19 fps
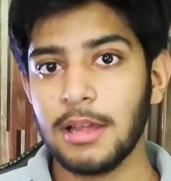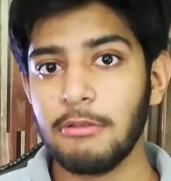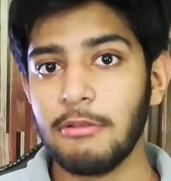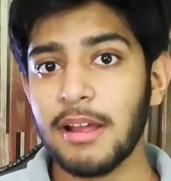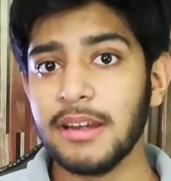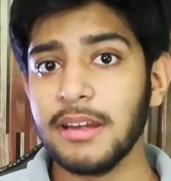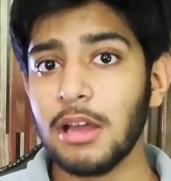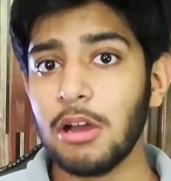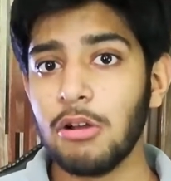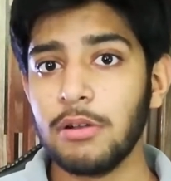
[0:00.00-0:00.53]

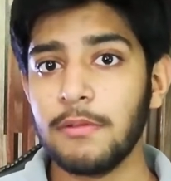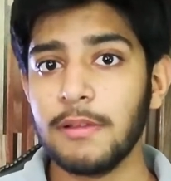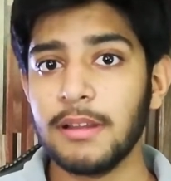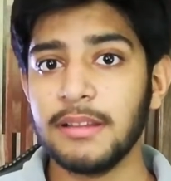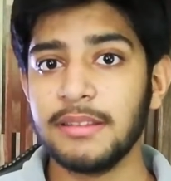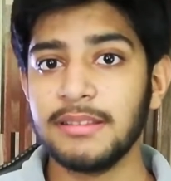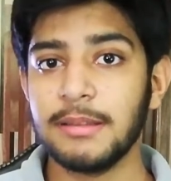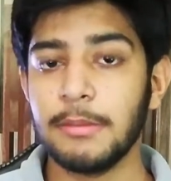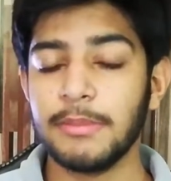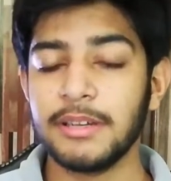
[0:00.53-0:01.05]
Right now it
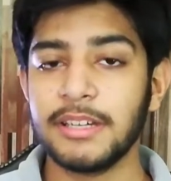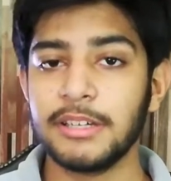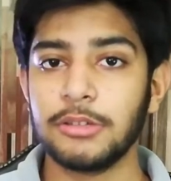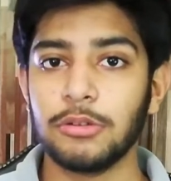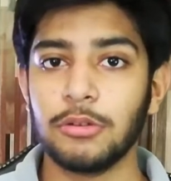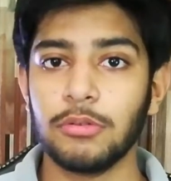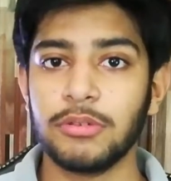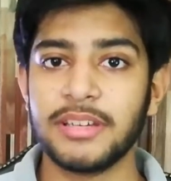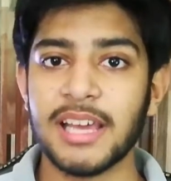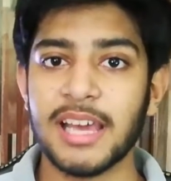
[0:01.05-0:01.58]
is limited
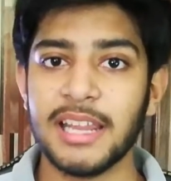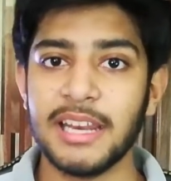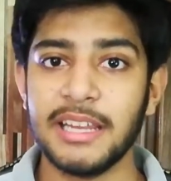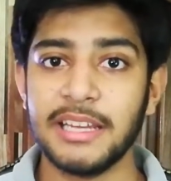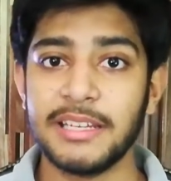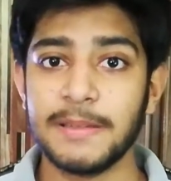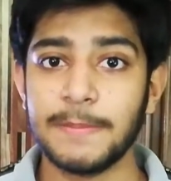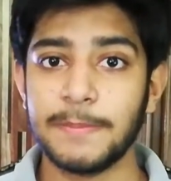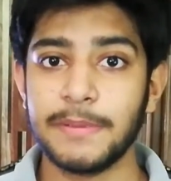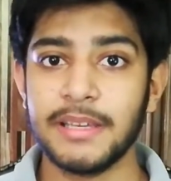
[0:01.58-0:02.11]
to
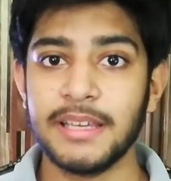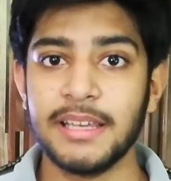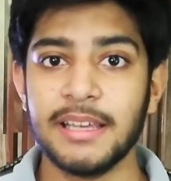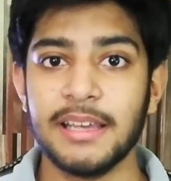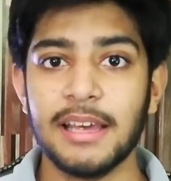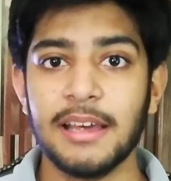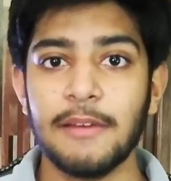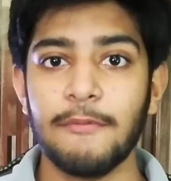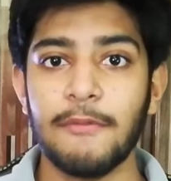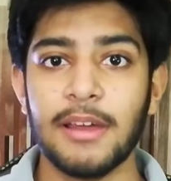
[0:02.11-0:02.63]

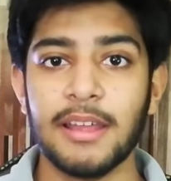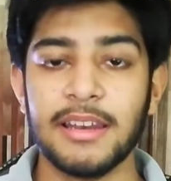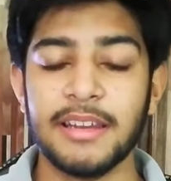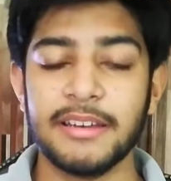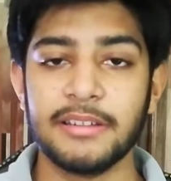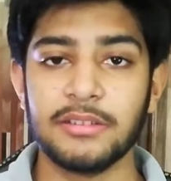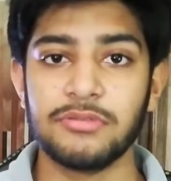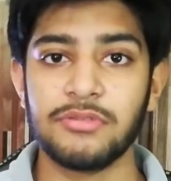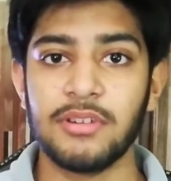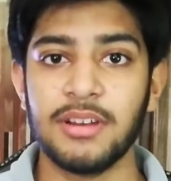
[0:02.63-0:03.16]
1080p when
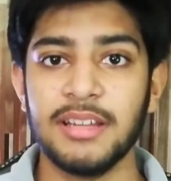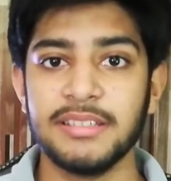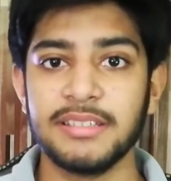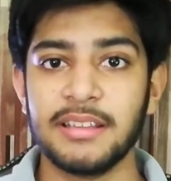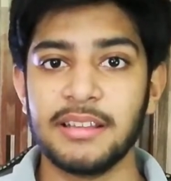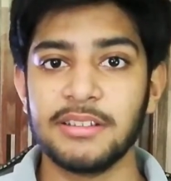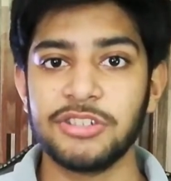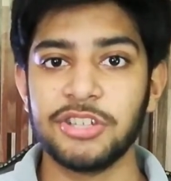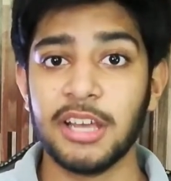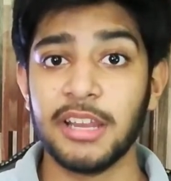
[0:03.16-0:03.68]
it is released
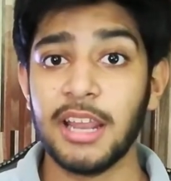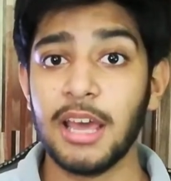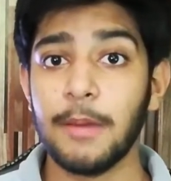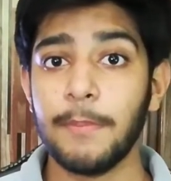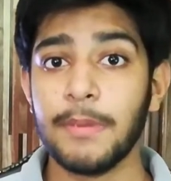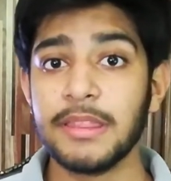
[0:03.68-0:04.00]
in China,